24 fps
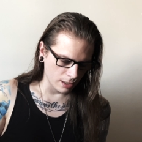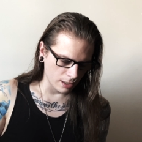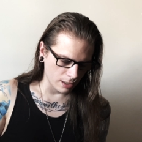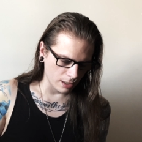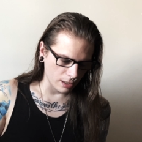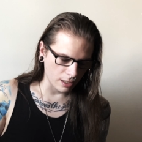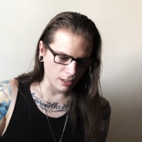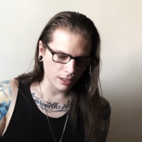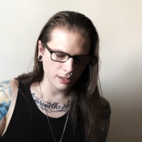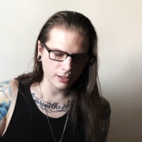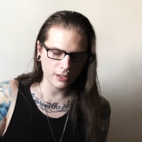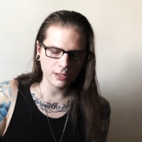And
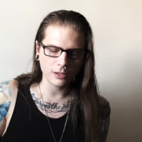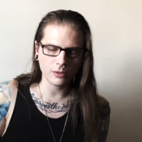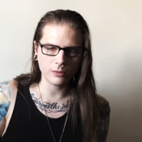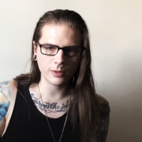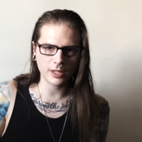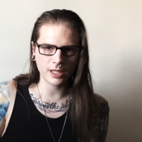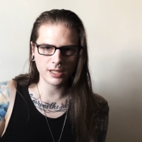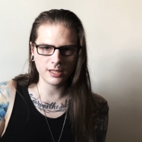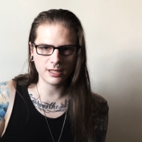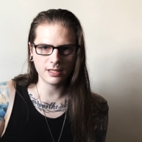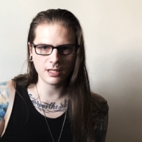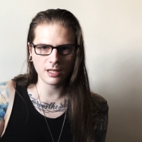also, when
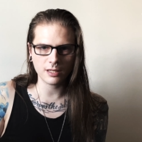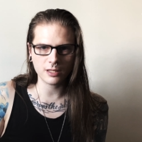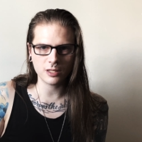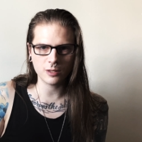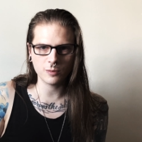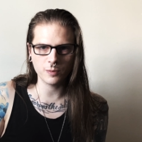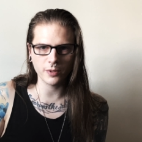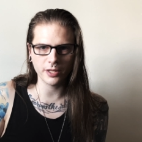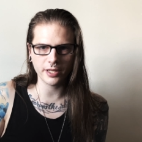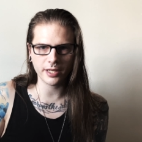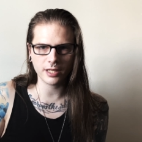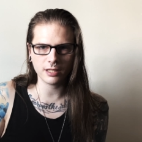I start
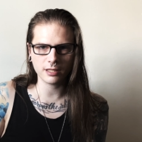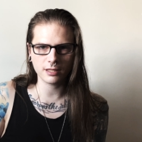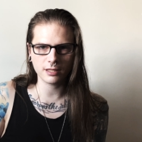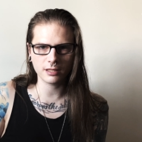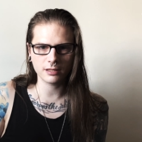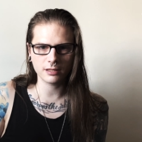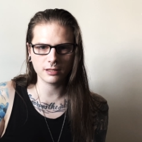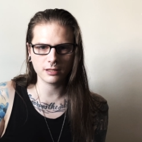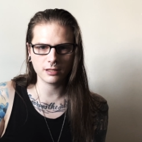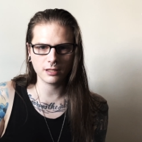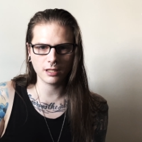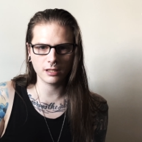
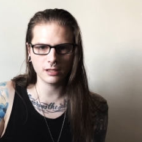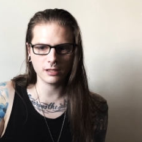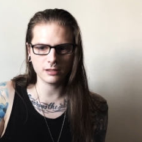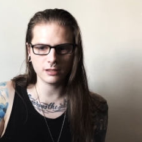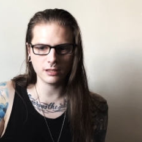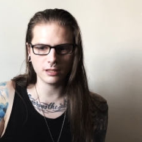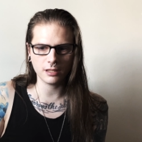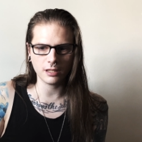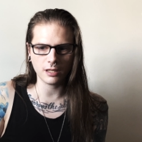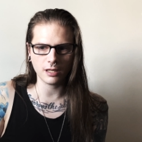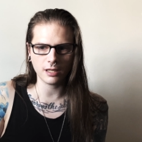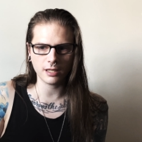splitting
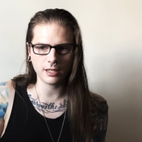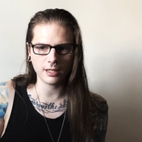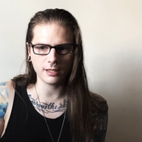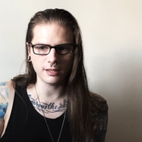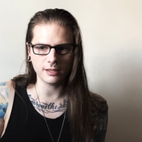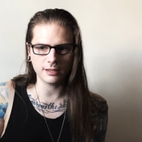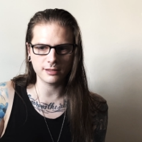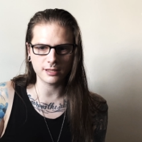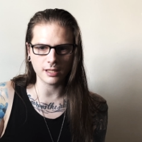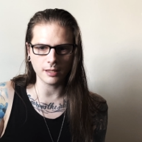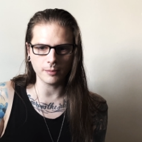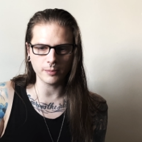on
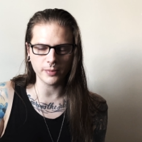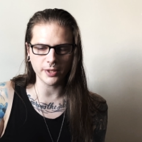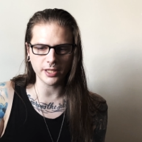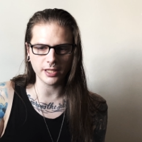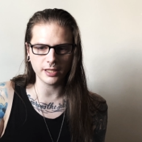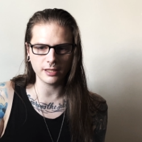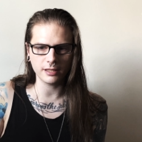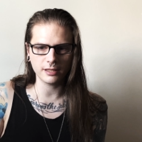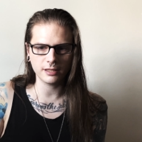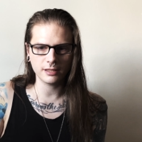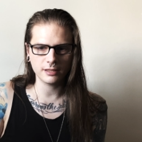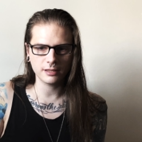
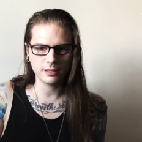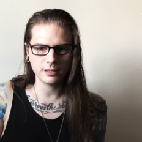somebody,